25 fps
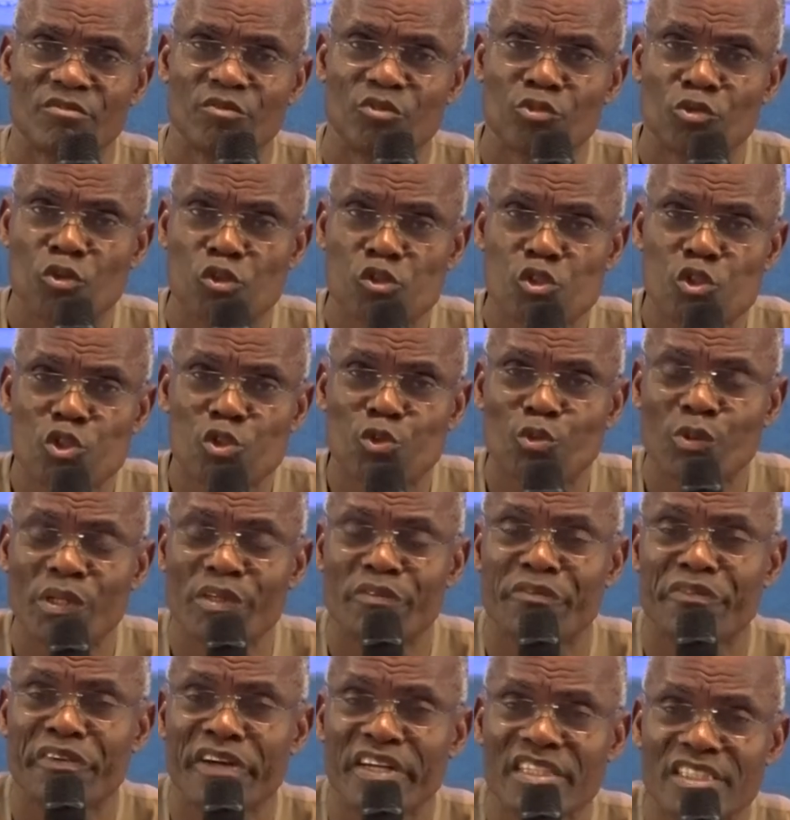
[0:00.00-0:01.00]
Those two
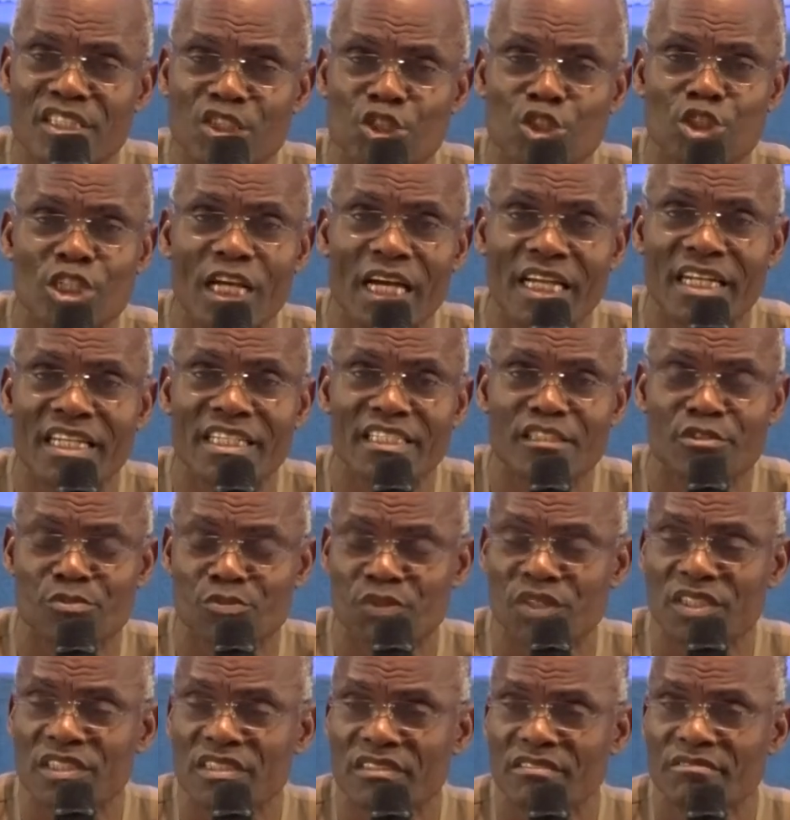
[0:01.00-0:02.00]
events challenged
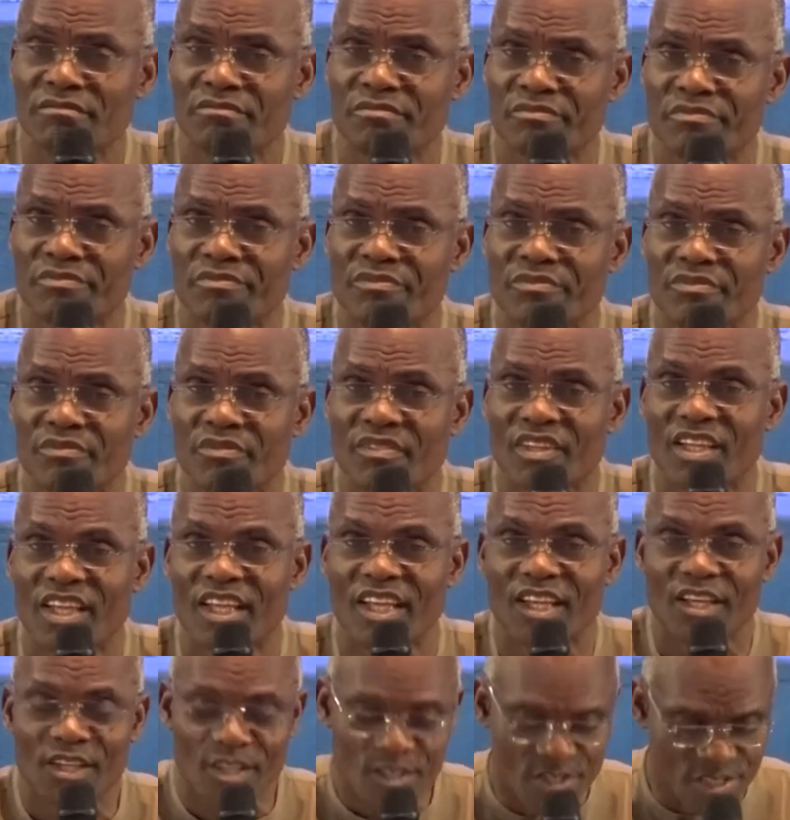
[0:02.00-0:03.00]
me.
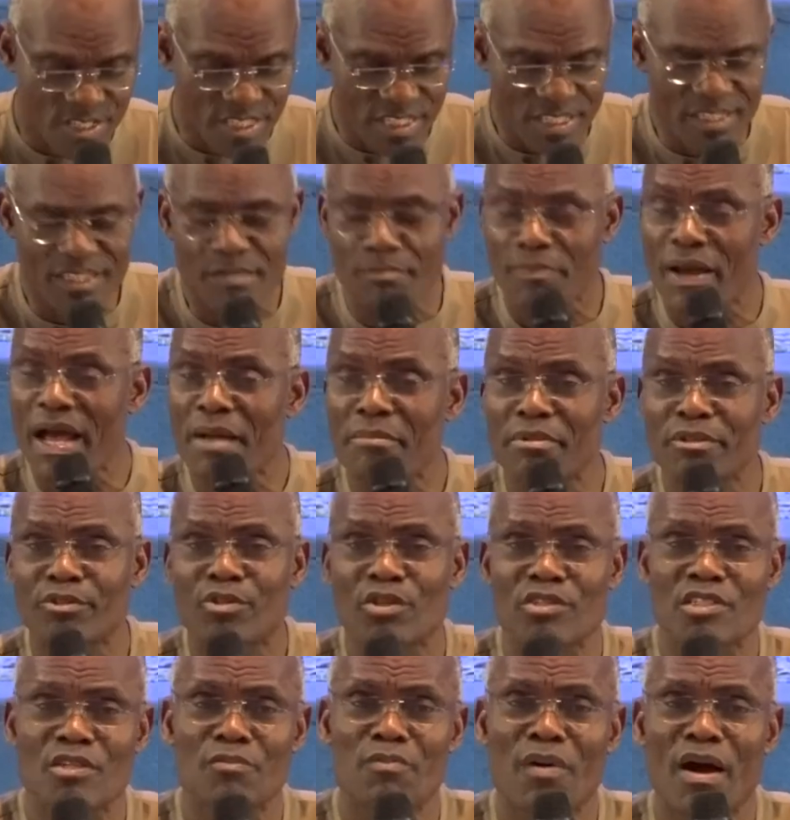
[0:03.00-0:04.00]
You see, the Bible
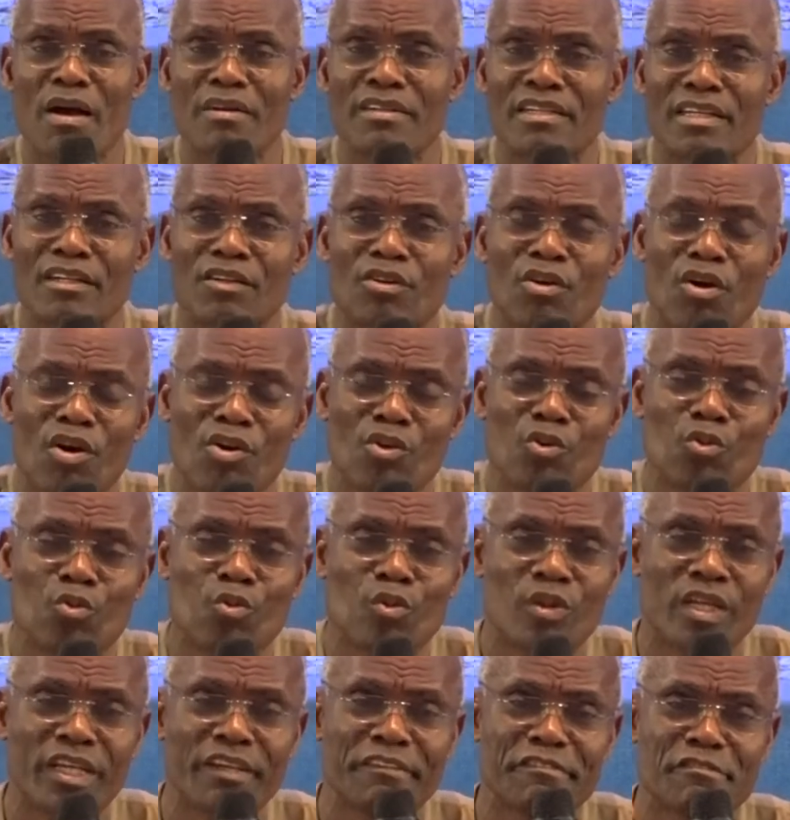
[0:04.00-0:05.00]
talks about the God who
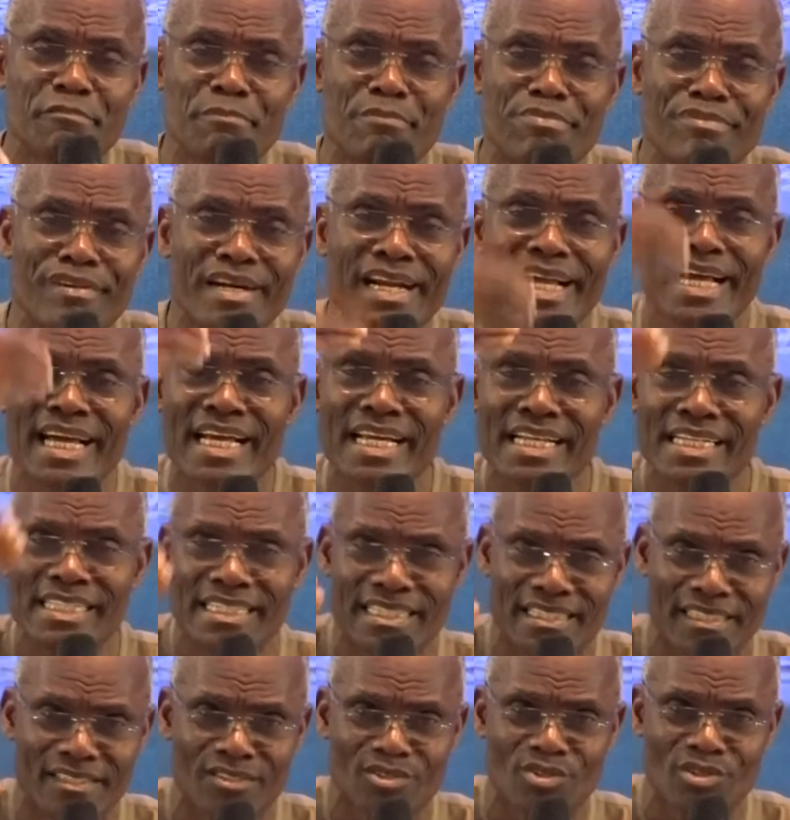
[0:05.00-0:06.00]
gives bread
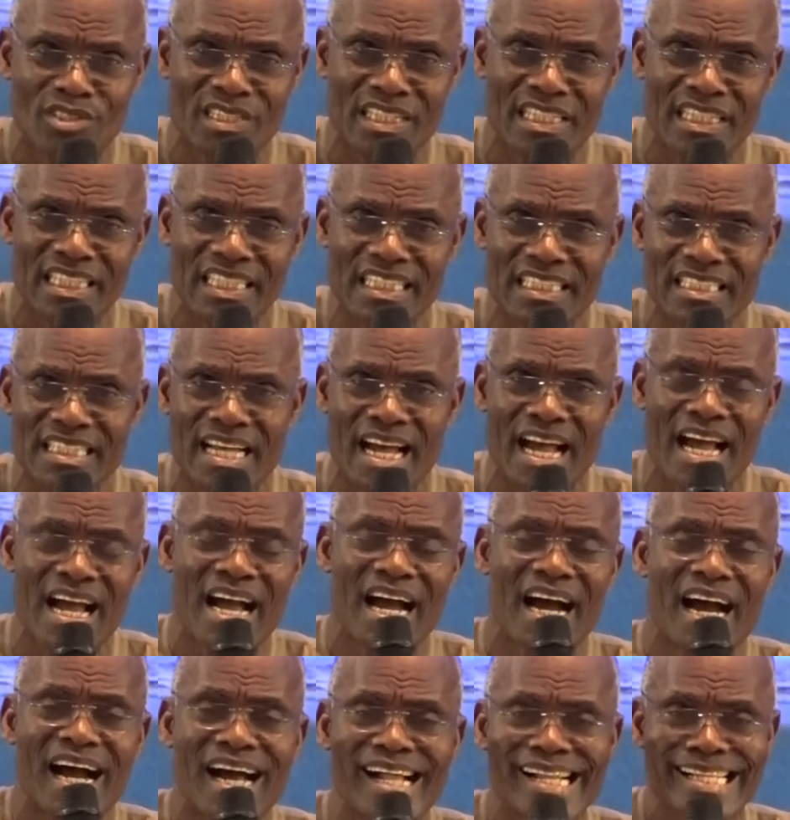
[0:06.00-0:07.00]
to the eater
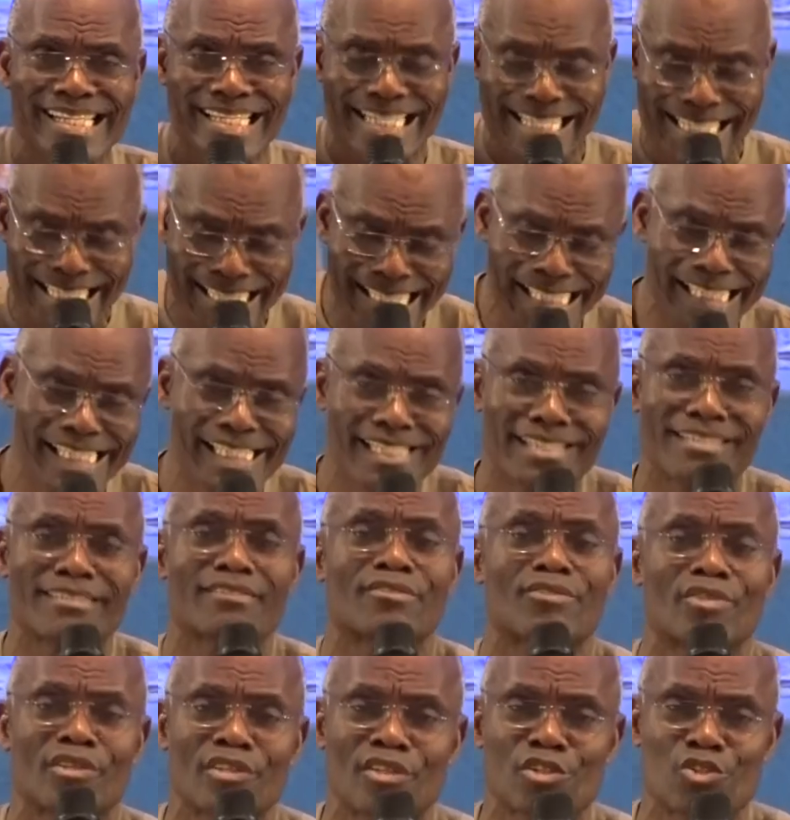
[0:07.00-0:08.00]
and seed
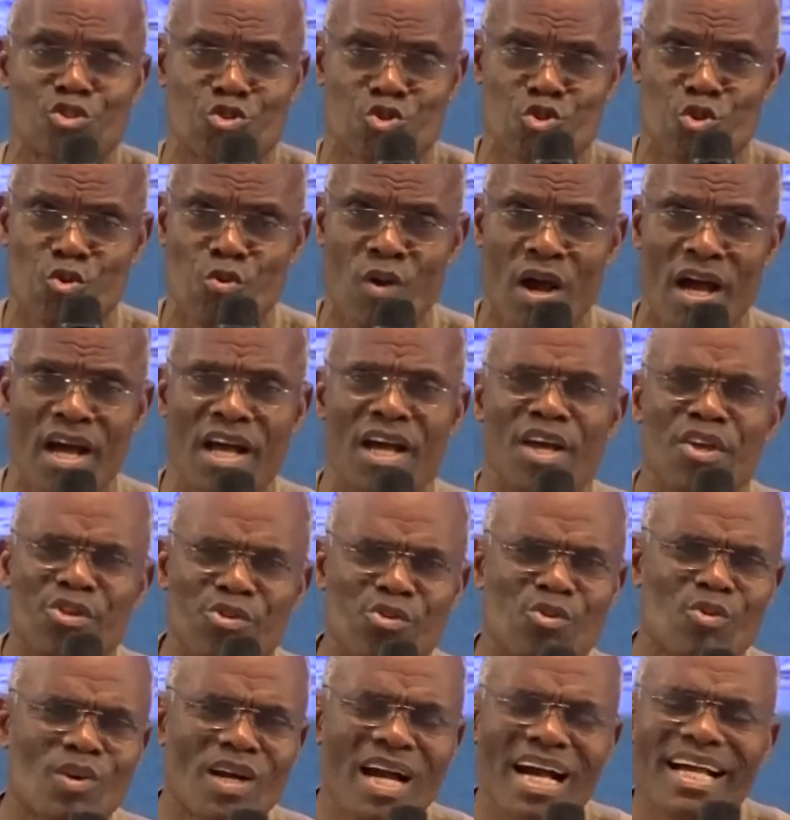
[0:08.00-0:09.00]
to the sower.
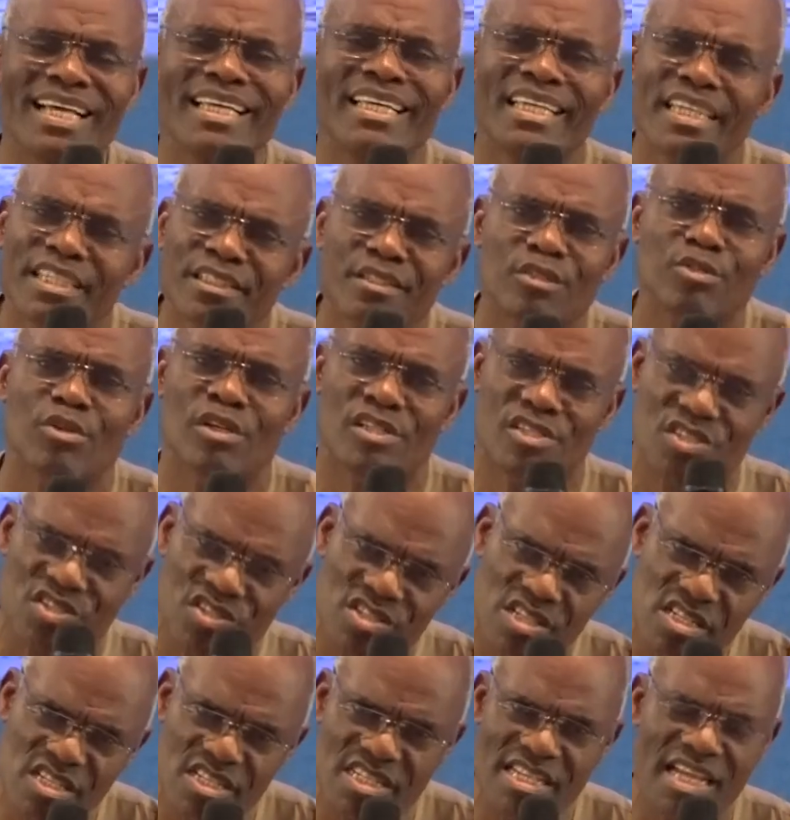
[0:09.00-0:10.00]
You can't eat your
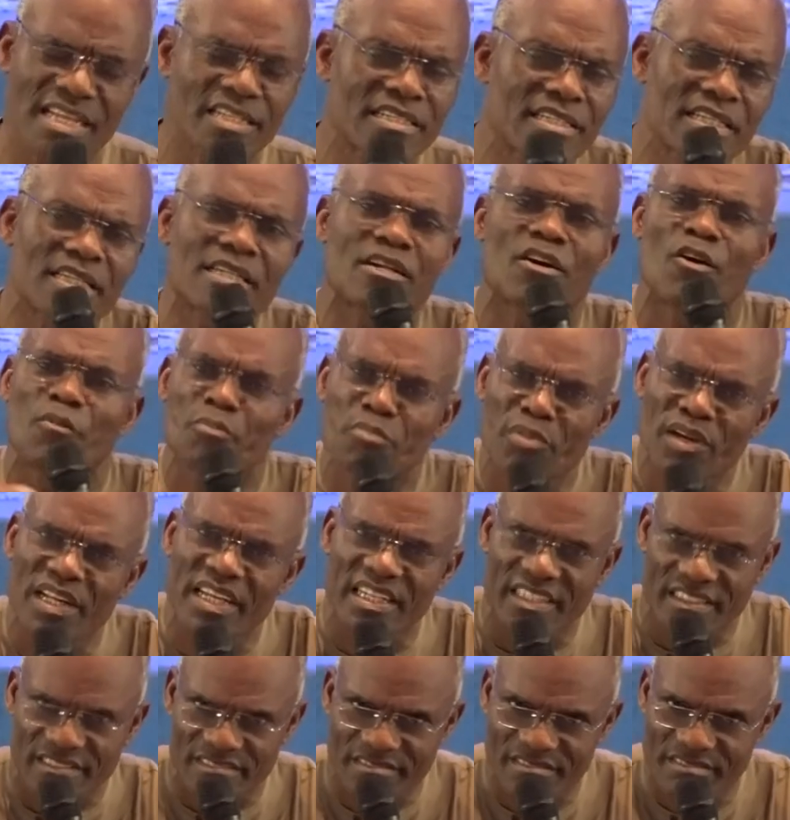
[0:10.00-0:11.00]
seed and then complain.